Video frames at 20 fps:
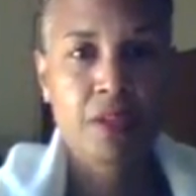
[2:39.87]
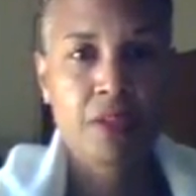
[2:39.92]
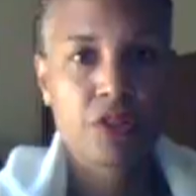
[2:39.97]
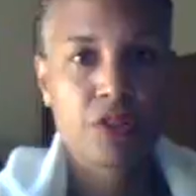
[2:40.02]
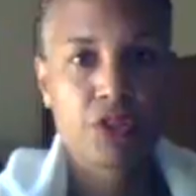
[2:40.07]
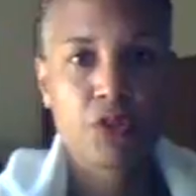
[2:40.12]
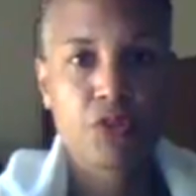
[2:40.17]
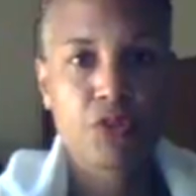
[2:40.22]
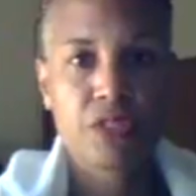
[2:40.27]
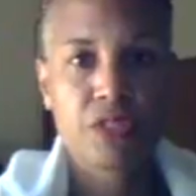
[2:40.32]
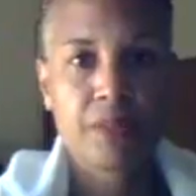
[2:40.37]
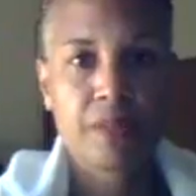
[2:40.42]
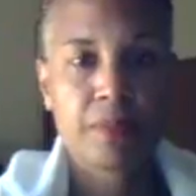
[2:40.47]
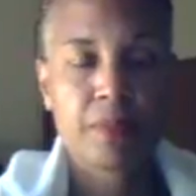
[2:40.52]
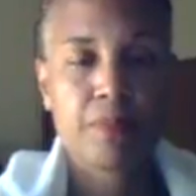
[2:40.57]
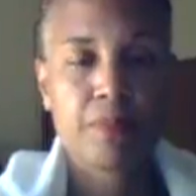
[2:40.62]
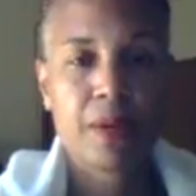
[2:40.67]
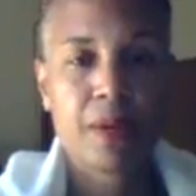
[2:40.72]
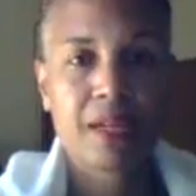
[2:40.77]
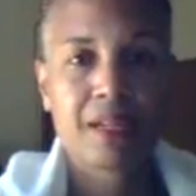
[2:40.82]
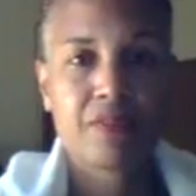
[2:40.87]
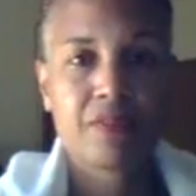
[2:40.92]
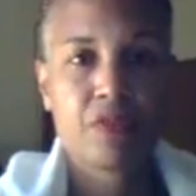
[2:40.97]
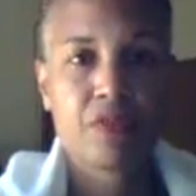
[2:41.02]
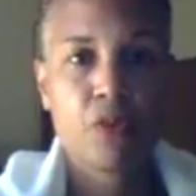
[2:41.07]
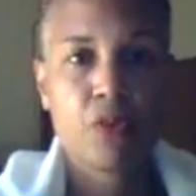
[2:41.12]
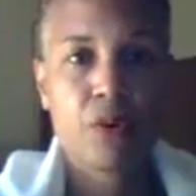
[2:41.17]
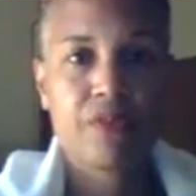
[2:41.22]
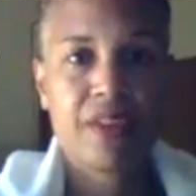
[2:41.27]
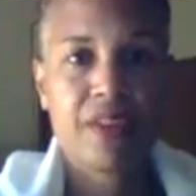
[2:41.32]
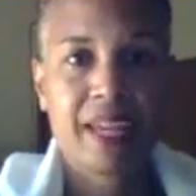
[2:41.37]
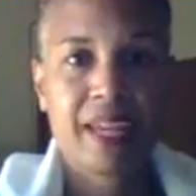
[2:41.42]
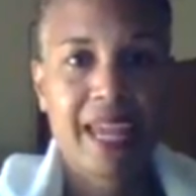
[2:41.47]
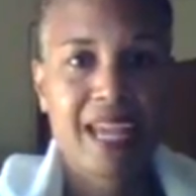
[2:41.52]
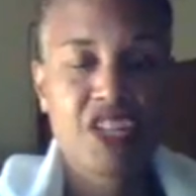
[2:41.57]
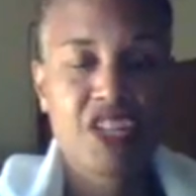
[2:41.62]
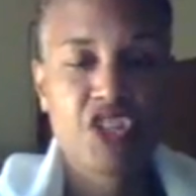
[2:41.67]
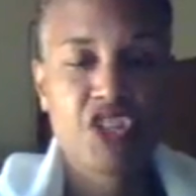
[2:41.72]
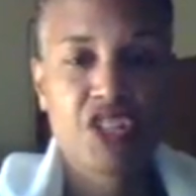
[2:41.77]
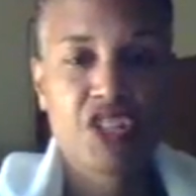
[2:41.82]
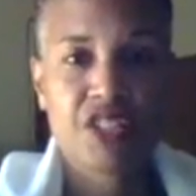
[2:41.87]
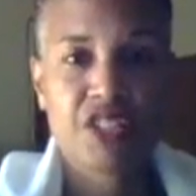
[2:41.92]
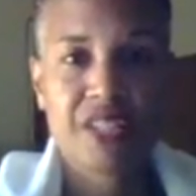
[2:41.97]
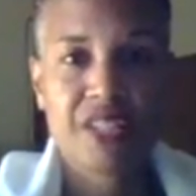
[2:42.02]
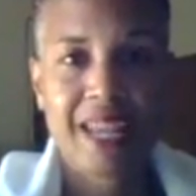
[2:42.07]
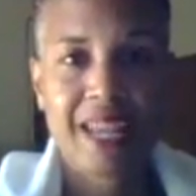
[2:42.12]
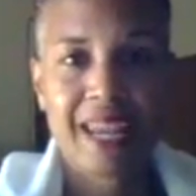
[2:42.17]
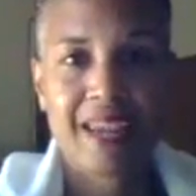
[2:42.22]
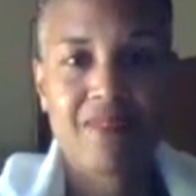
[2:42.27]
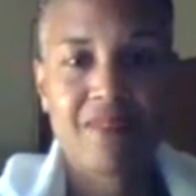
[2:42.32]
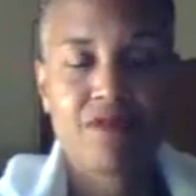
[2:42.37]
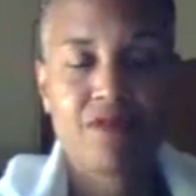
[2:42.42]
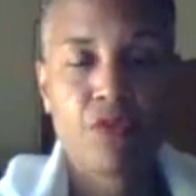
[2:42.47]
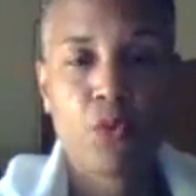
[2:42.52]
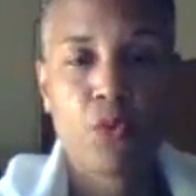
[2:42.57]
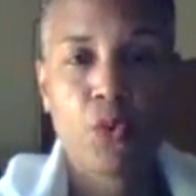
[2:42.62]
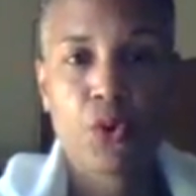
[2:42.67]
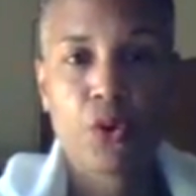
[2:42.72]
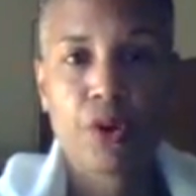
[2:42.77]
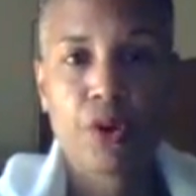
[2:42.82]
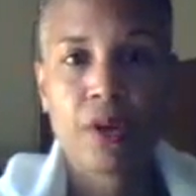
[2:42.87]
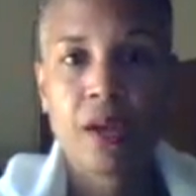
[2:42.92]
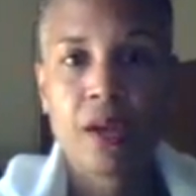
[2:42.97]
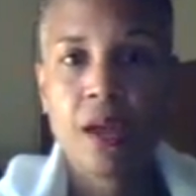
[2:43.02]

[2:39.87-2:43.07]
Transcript: There's no separate bucket for vacations and for